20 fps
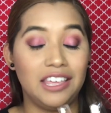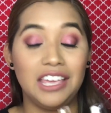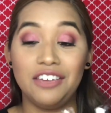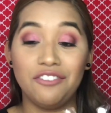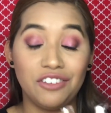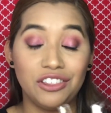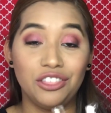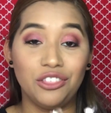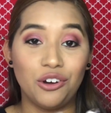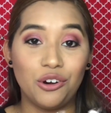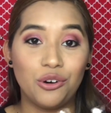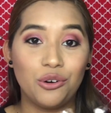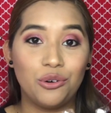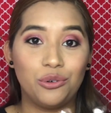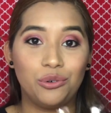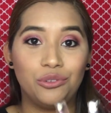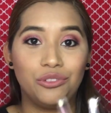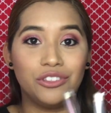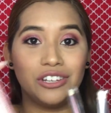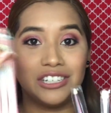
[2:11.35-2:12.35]
even
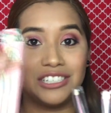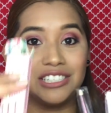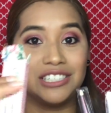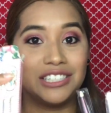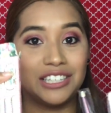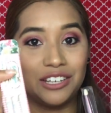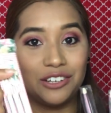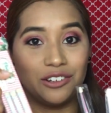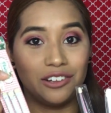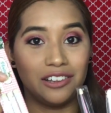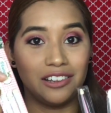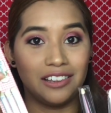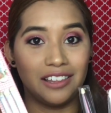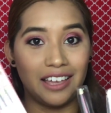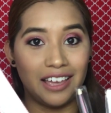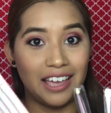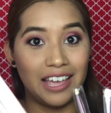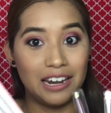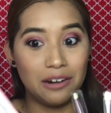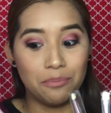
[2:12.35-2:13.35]
though they're still
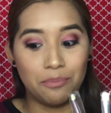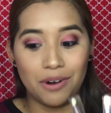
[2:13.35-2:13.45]
in a